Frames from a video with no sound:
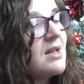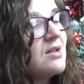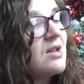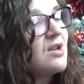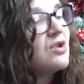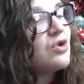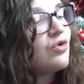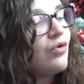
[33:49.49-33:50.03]
is
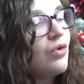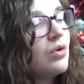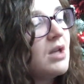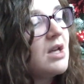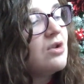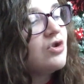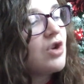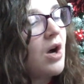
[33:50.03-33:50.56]
a
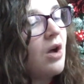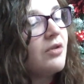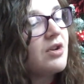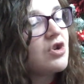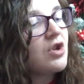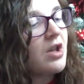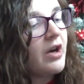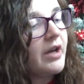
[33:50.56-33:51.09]
scrawny,
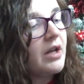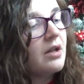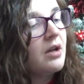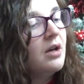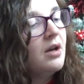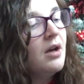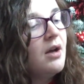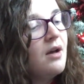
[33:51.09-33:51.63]
childish lion.
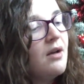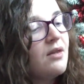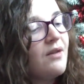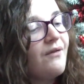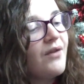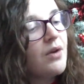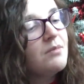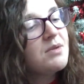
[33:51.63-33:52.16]
The
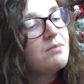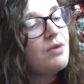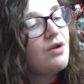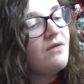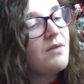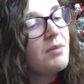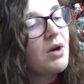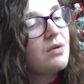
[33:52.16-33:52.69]
film's
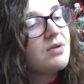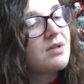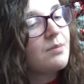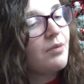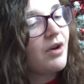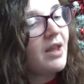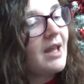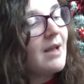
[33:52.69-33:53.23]
movie poster
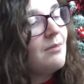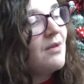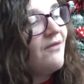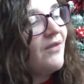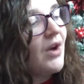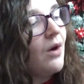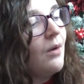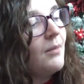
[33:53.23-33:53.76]
proclaimed the
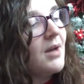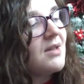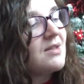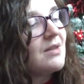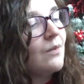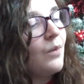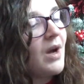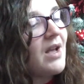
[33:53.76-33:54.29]
film as
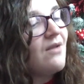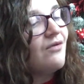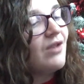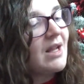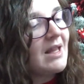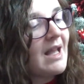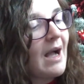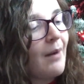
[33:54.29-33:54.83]
the way it
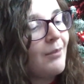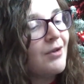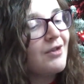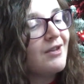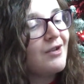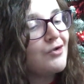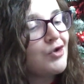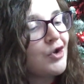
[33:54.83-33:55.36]
really
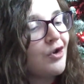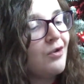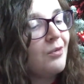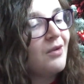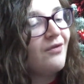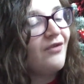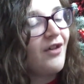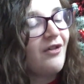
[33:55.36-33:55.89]
happened in
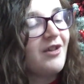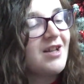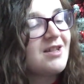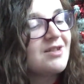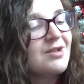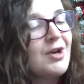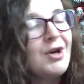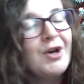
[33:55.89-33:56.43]
Sherwood
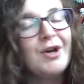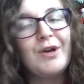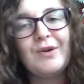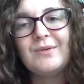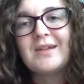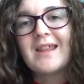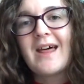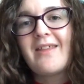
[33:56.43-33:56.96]
Forest,
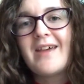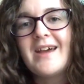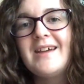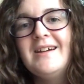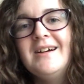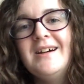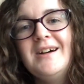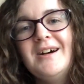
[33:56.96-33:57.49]
Oo-De-Lally,
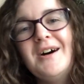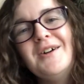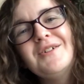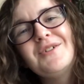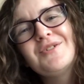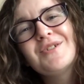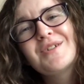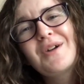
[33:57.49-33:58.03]

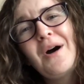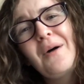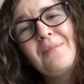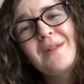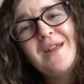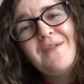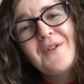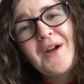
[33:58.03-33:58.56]
and I just can't
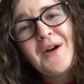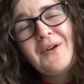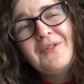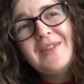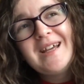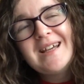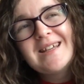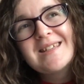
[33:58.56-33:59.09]
believe I
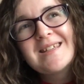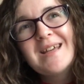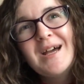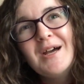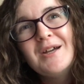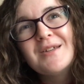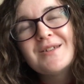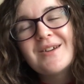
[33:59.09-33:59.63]
own this.
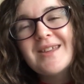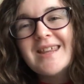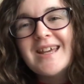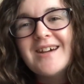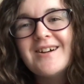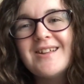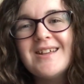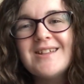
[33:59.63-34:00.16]
So I
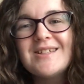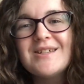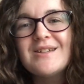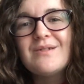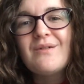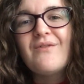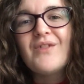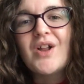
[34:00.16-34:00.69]
think I need to
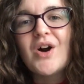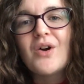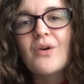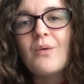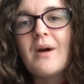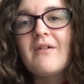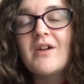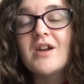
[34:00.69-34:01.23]
do a vlog
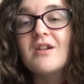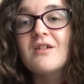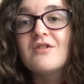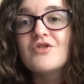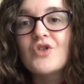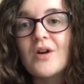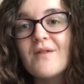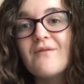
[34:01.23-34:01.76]
where I
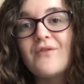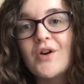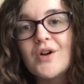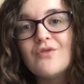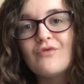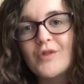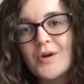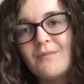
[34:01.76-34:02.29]
try and
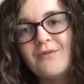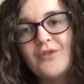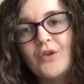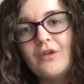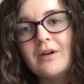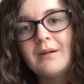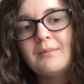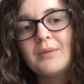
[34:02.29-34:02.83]
find room
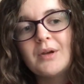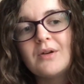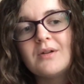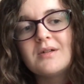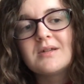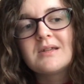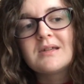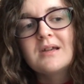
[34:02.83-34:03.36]
for it
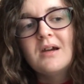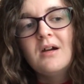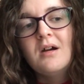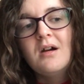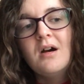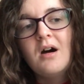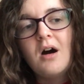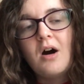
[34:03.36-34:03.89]
because
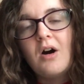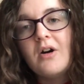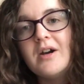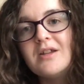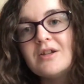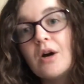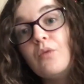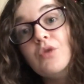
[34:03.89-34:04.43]

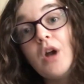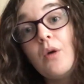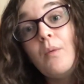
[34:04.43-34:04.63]
I don't know